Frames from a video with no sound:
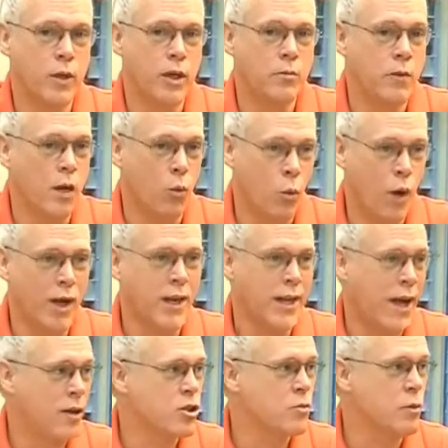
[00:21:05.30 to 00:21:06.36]
can make one
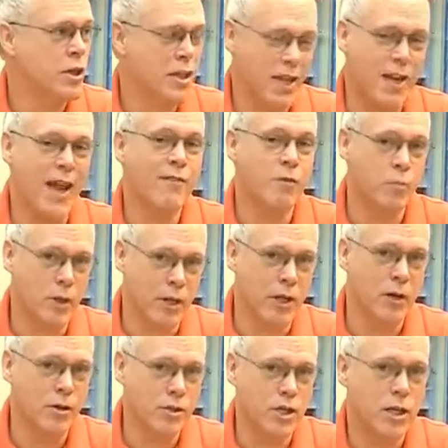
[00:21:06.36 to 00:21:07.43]
announcement, one announcement. and everybody
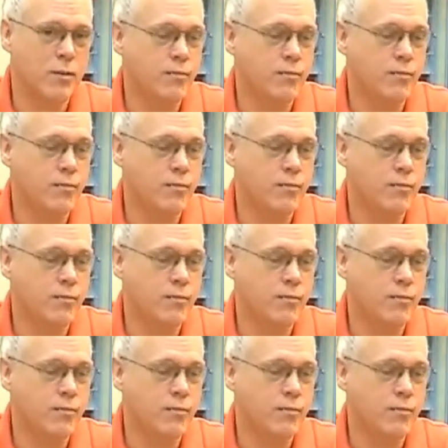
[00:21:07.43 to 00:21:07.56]
hears it.